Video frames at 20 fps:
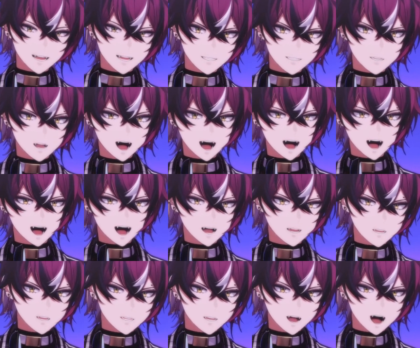admin
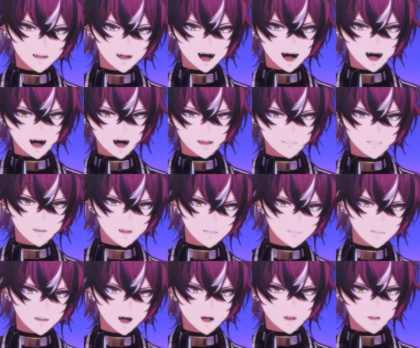route. Pio
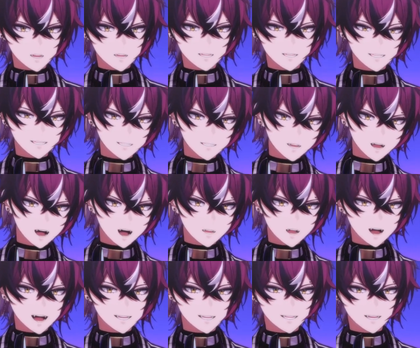route
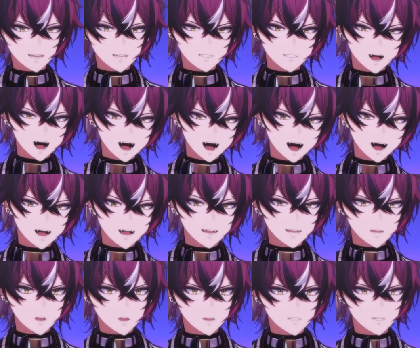someday. Don't be
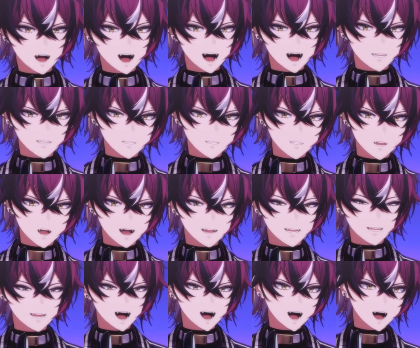admin route.
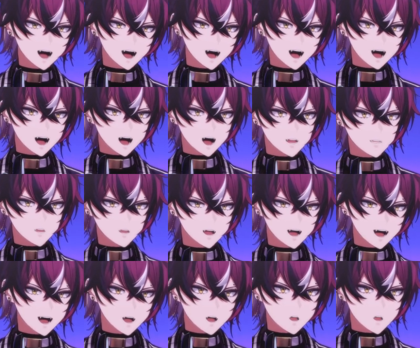Yeah, but you know,
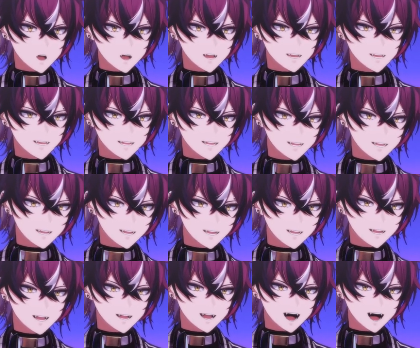he just says, hey,